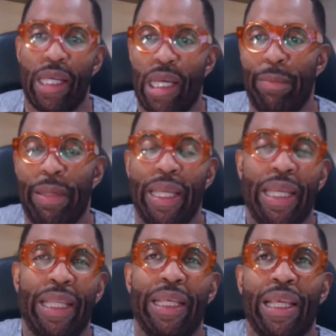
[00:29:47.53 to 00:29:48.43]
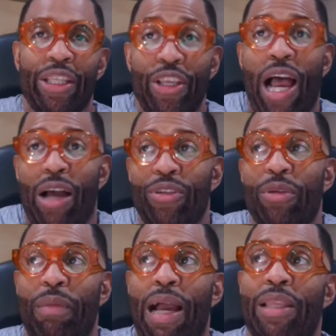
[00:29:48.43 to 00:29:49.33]
I mean, y'all do
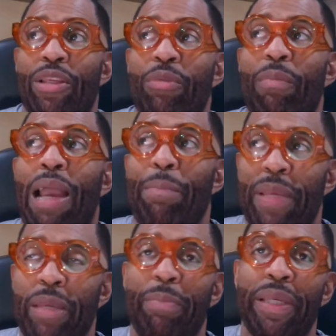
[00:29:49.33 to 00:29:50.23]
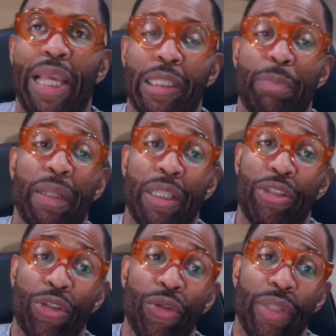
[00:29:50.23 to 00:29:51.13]
might you might peep BS, but the
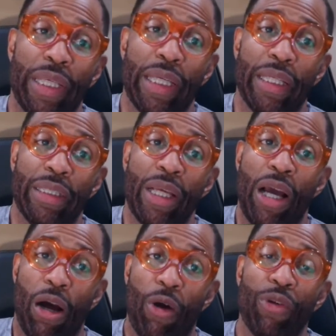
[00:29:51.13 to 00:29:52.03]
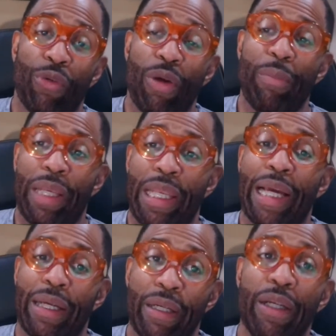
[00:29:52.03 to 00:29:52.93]
truth is, older women
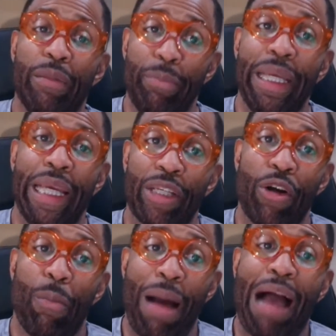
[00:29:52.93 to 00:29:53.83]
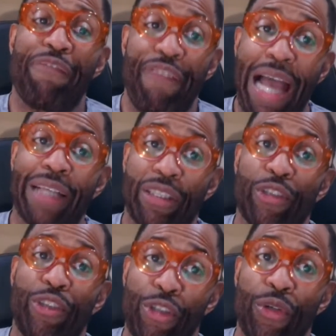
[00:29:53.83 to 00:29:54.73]
let good men go by faster
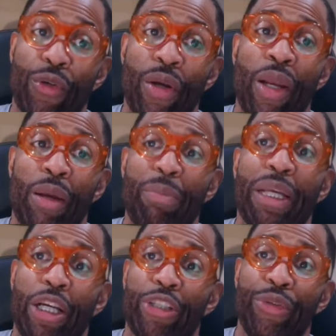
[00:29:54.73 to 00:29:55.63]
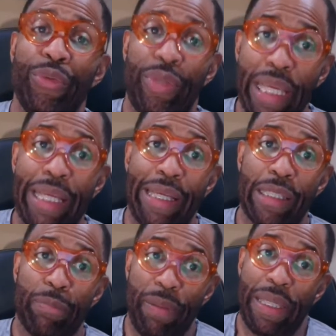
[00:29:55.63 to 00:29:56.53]
too because you think
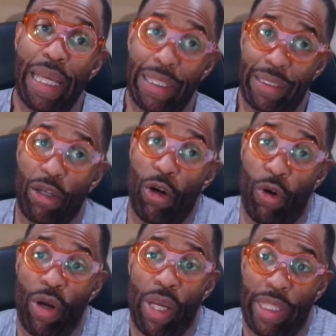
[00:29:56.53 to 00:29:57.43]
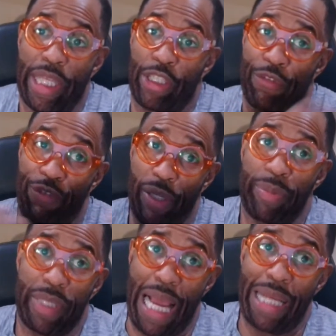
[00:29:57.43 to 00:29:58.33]
it's BS. So there's a flip
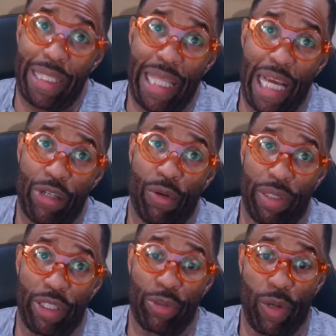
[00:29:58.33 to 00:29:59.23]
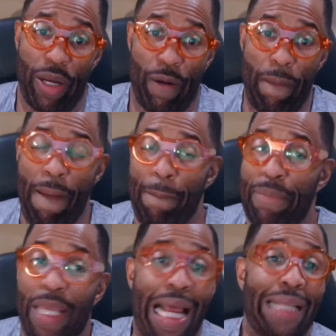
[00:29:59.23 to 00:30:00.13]
side to that coin as well,
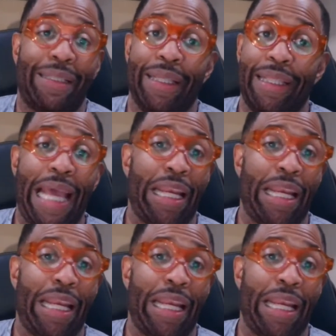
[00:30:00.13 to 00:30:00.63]
and I see that